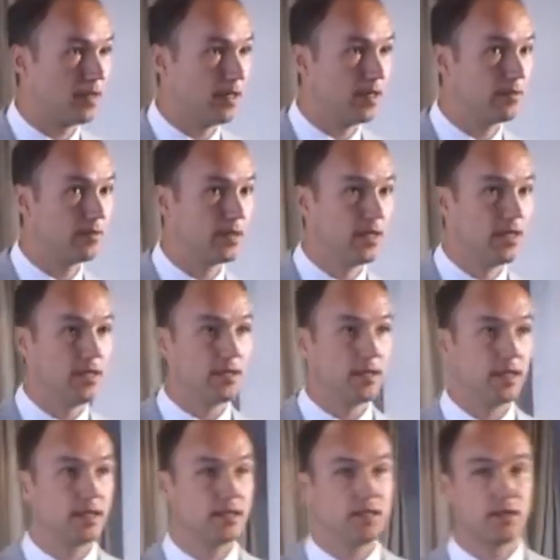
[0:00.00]

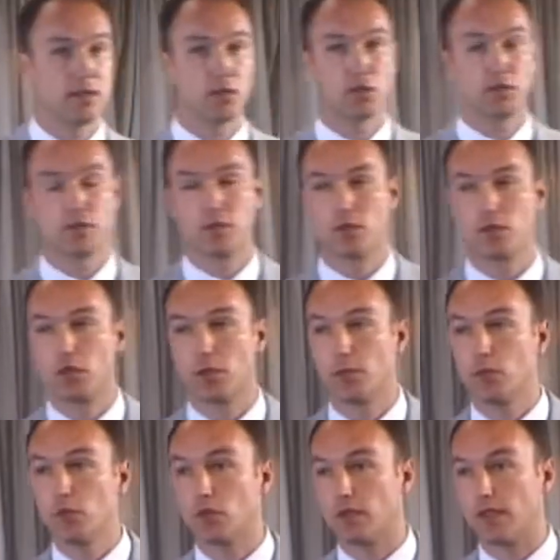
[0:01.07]
That is, in the
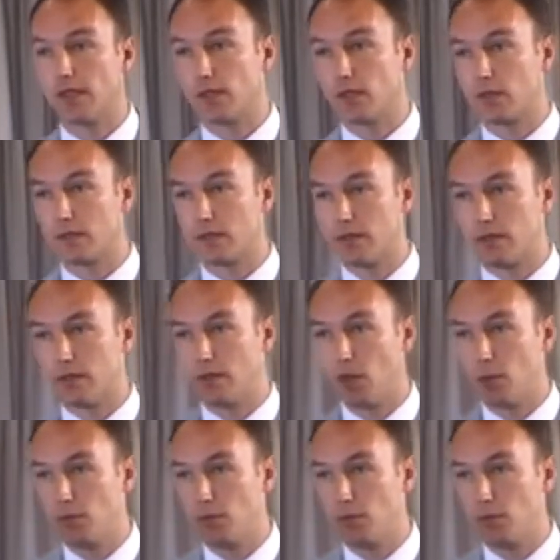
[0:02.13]
contribution that the